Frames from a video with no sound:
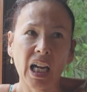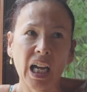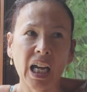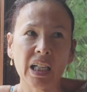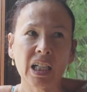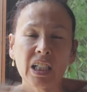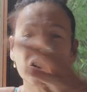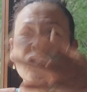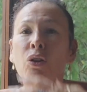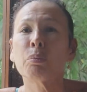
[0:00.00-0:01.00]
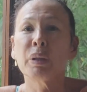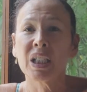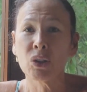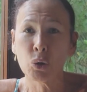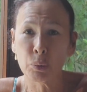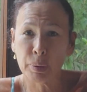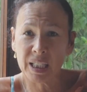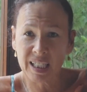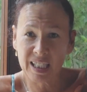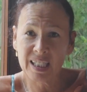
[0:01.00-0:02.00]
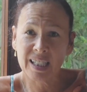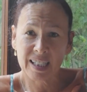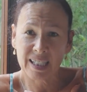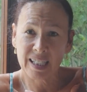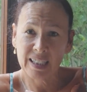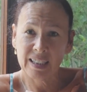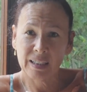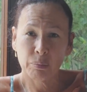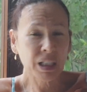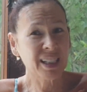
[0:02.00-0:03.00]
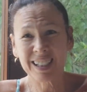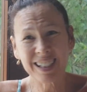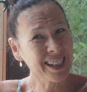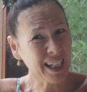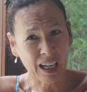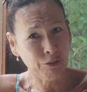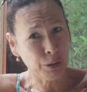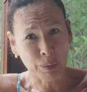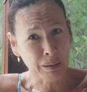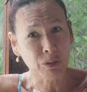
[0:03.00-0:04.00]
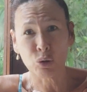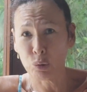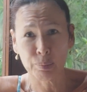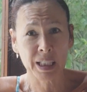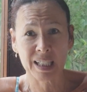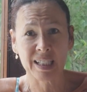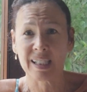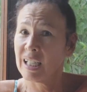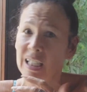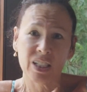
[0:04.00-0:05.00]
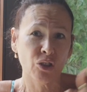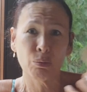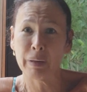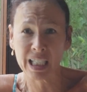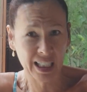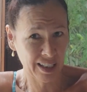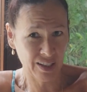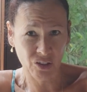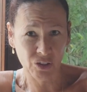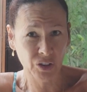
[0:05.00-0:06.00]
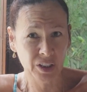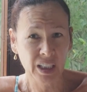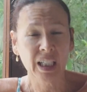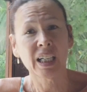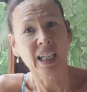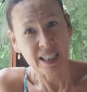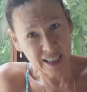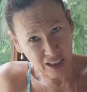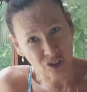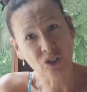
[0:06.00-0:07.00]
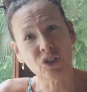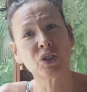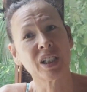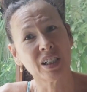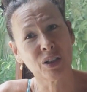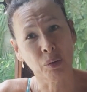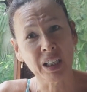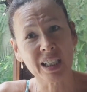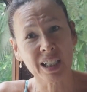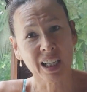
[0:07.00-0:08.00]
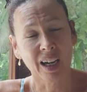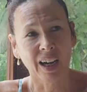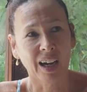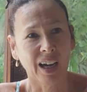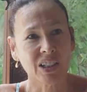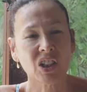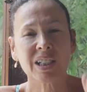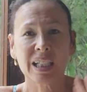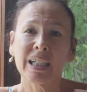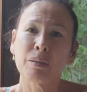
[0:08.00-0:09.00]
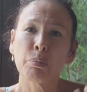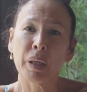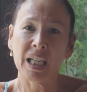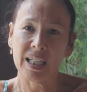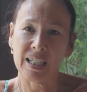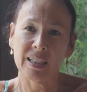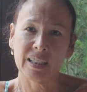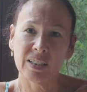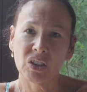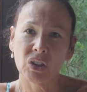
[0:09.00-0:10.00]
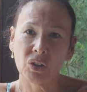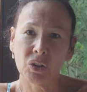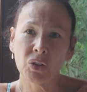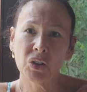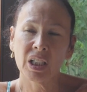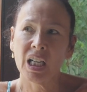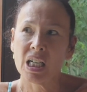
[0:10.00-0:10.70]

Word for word: and it not be your business, because it doesn't have to be your business unless you make it so, and stick your nose into it, just let it be, you know?